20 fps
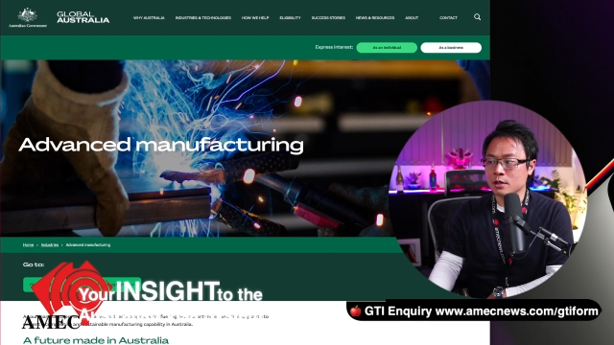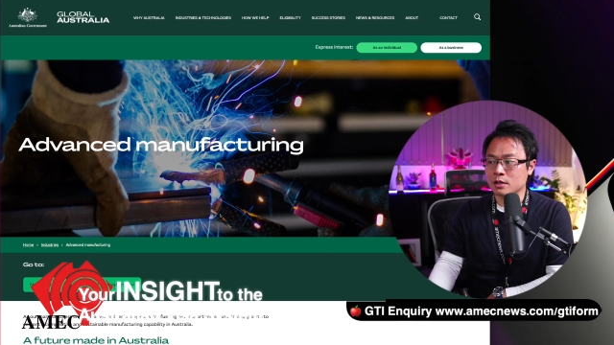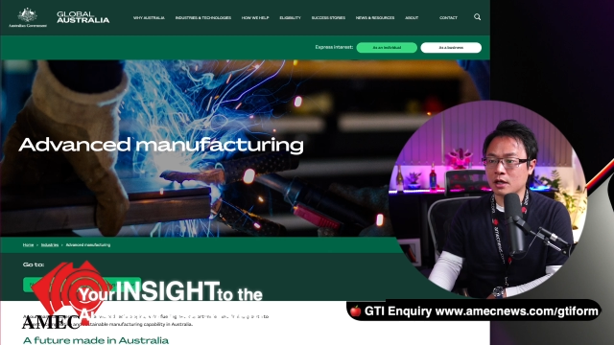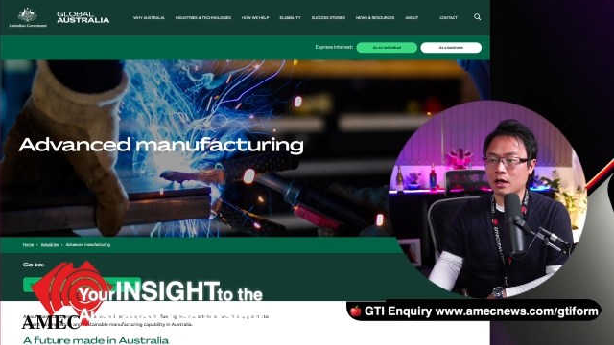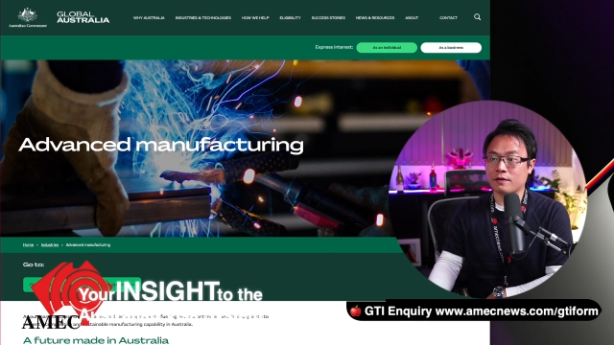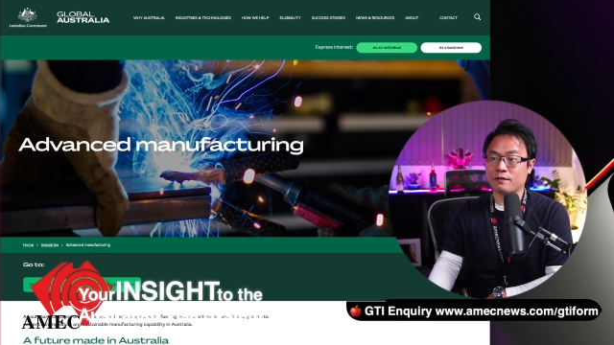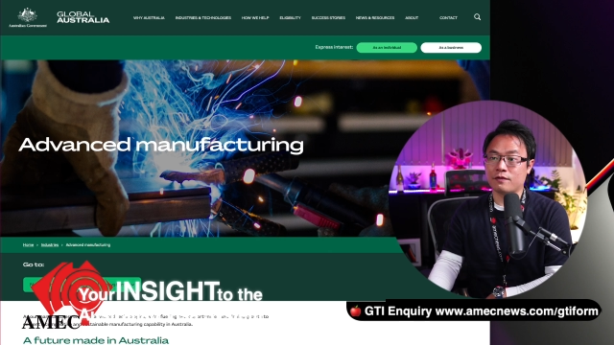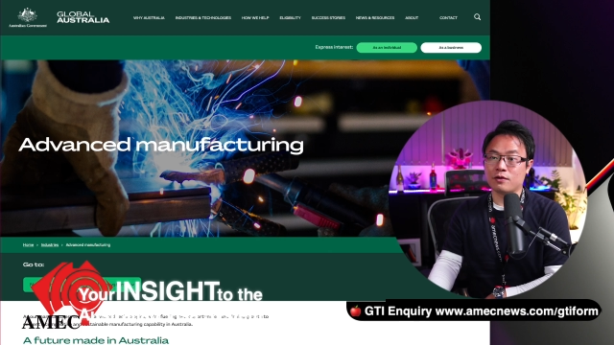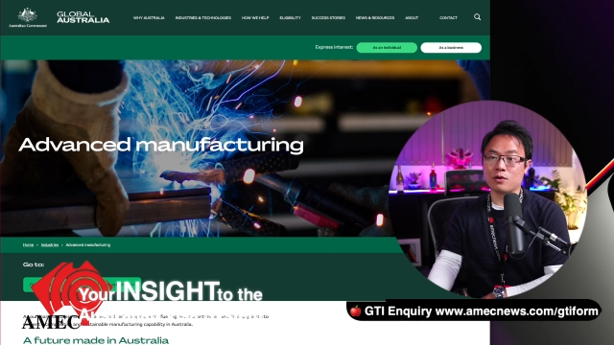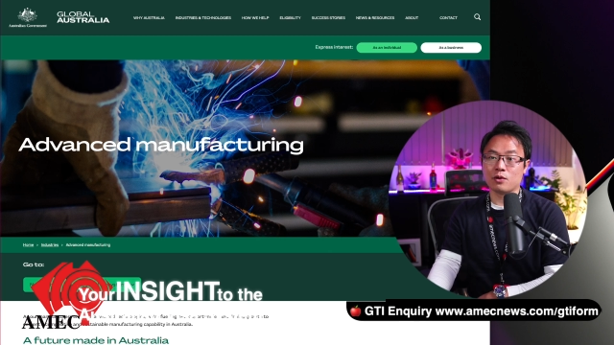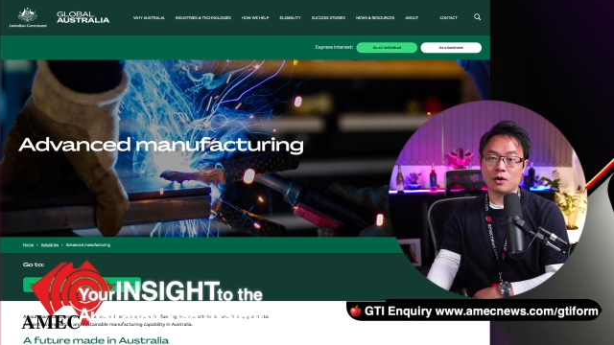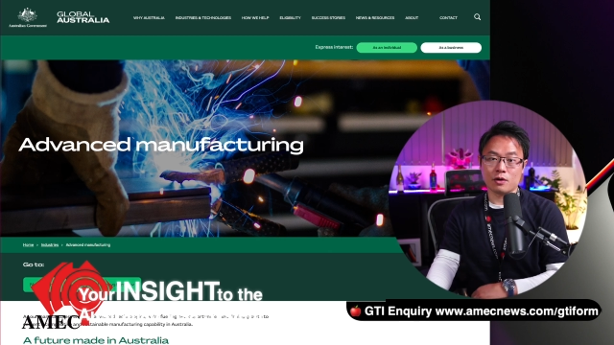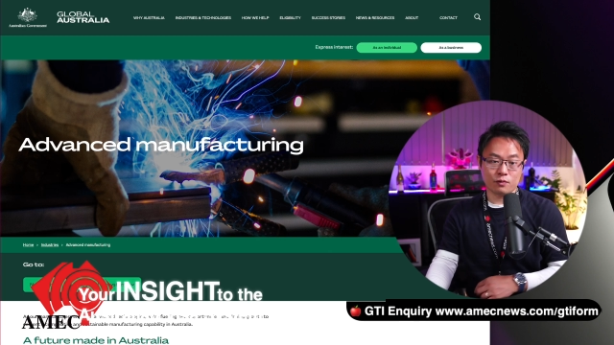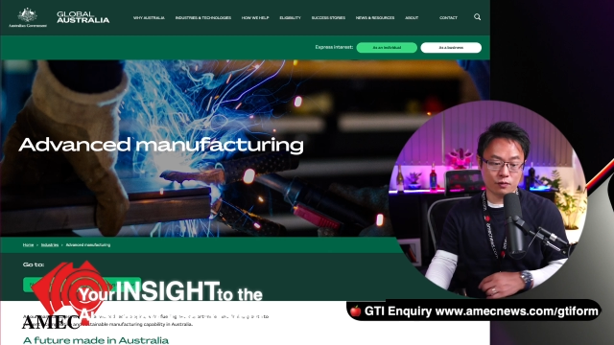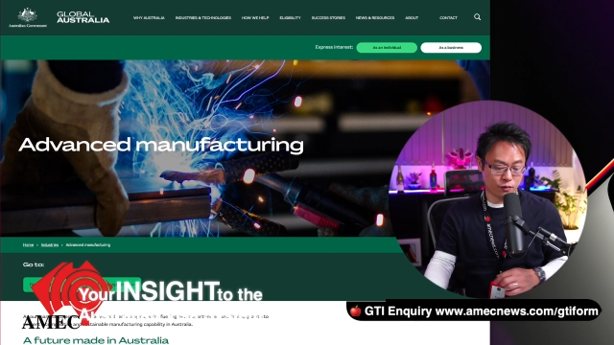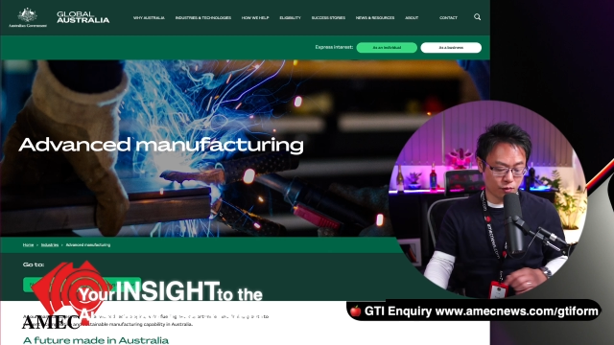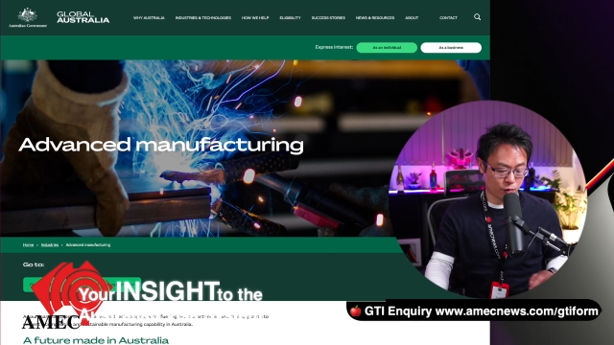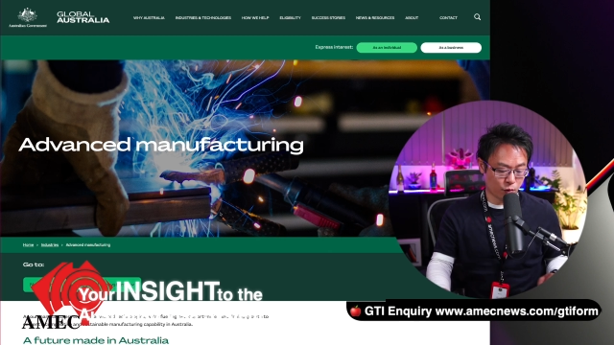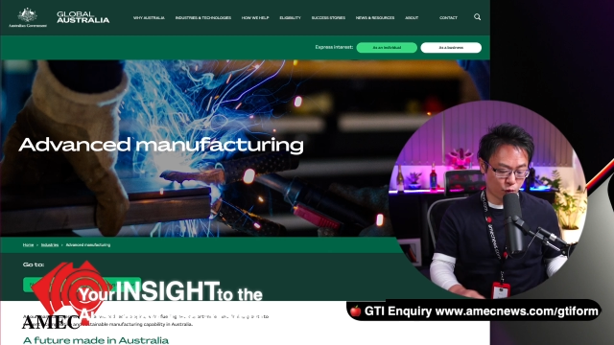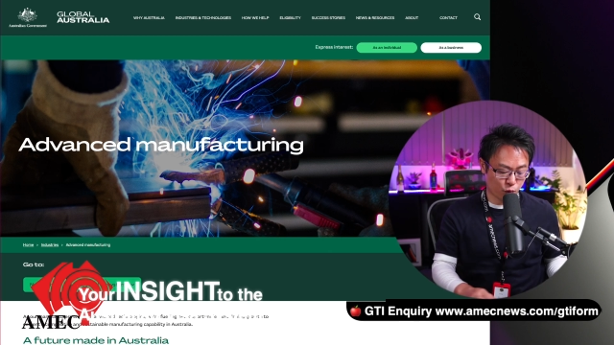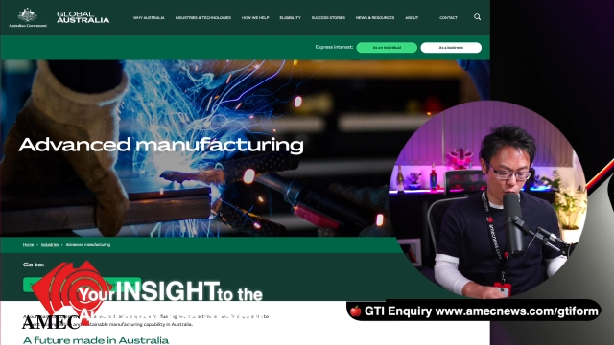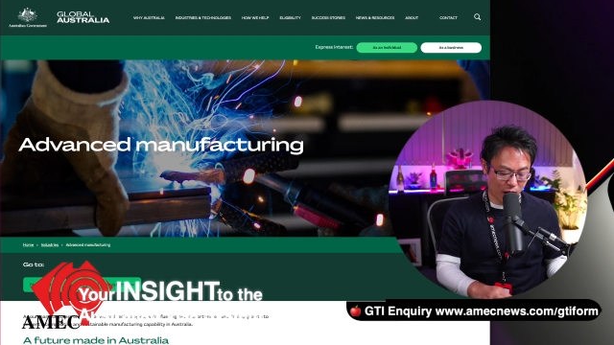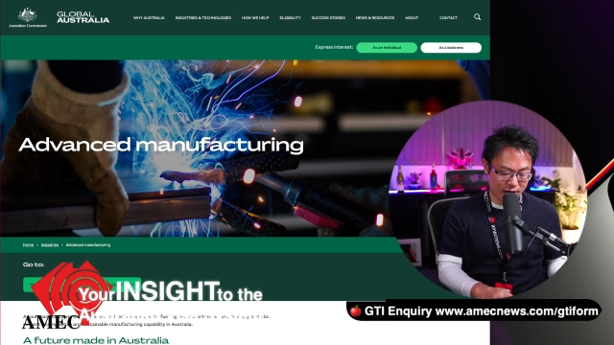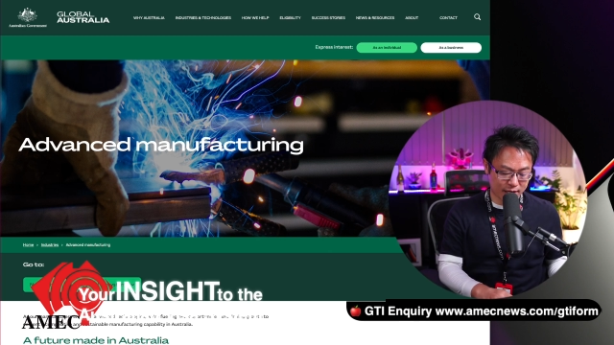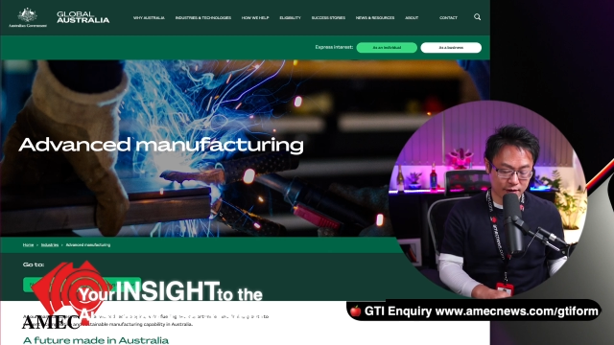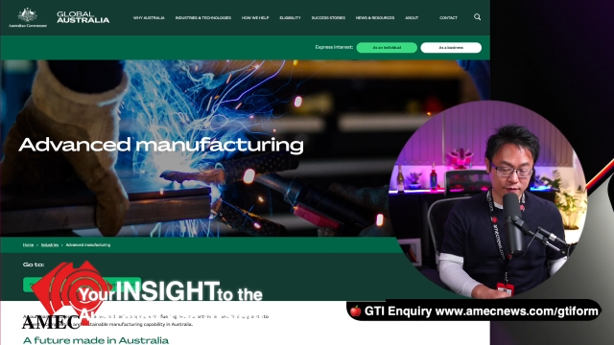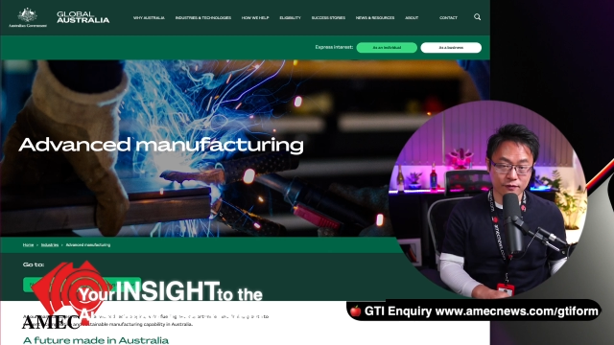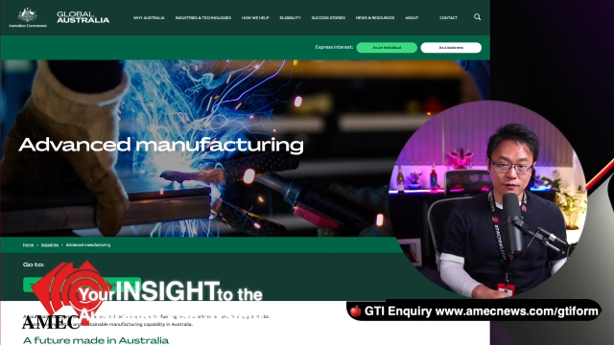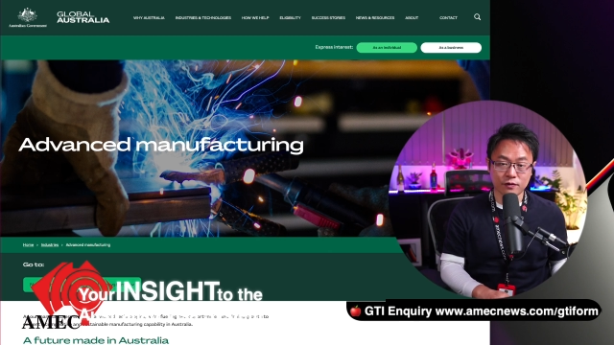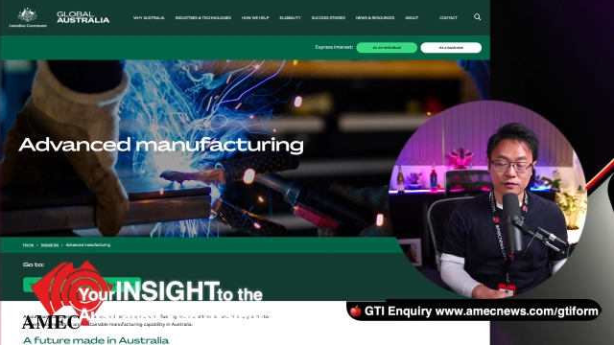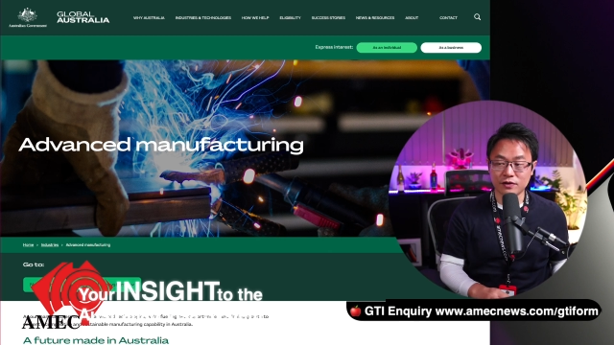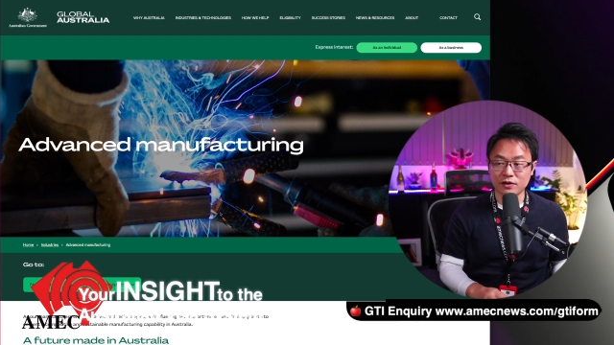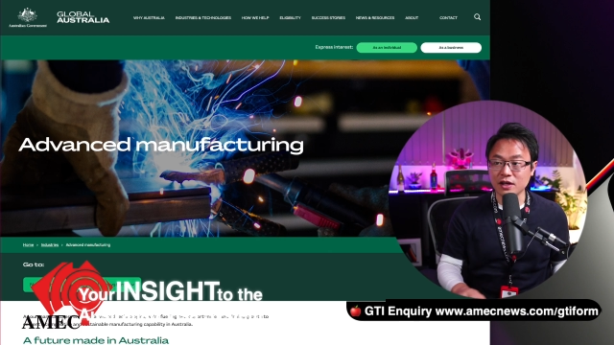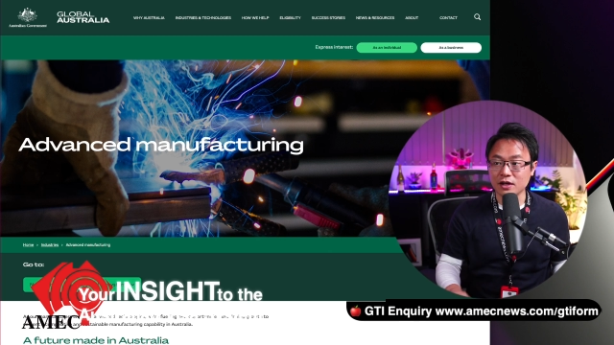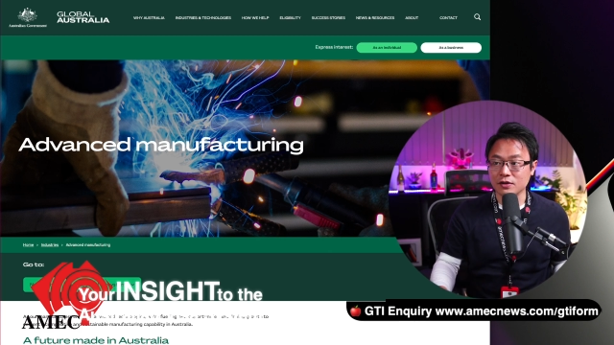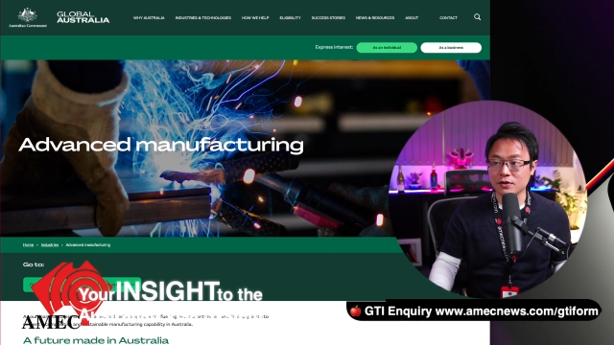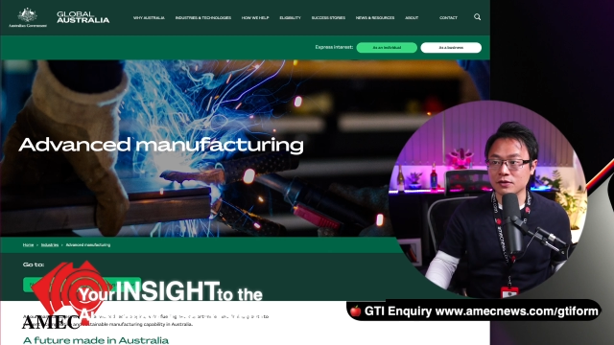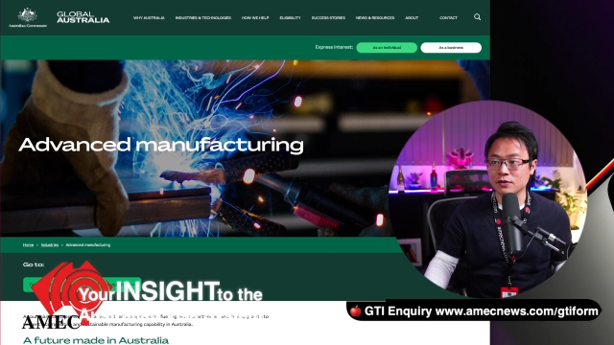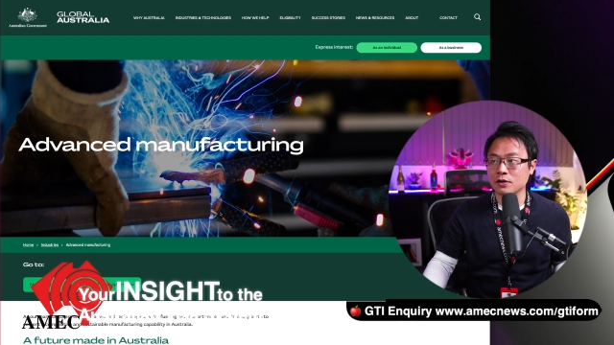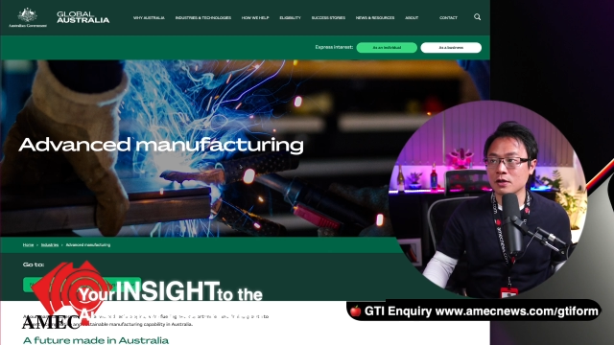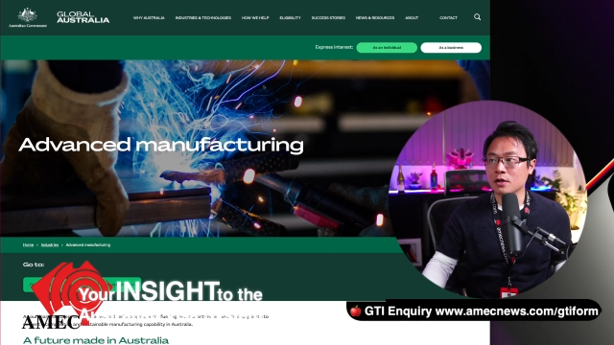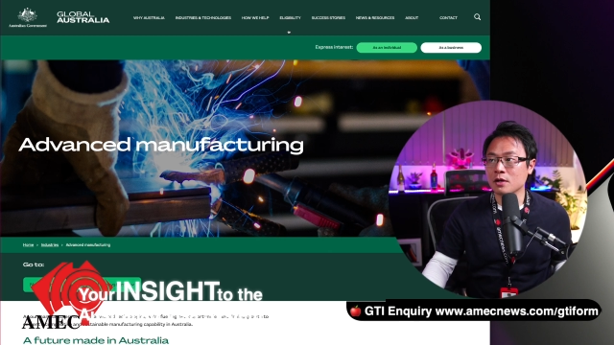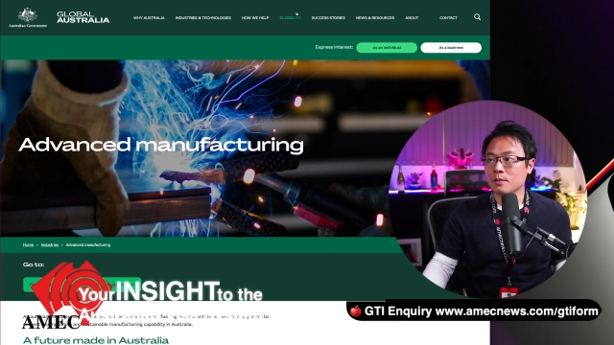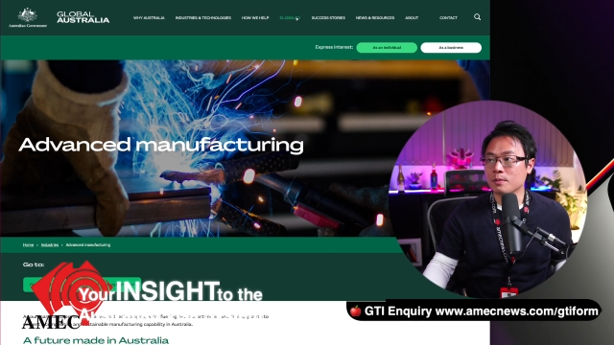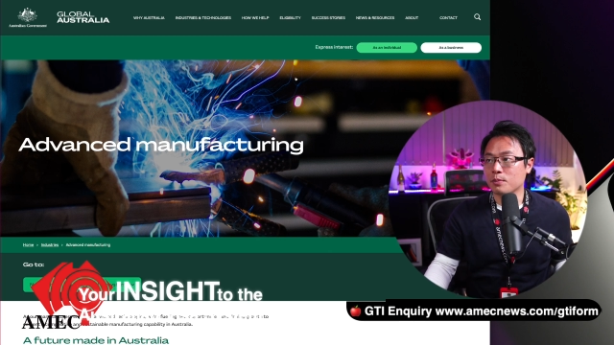Now if you are ready for this,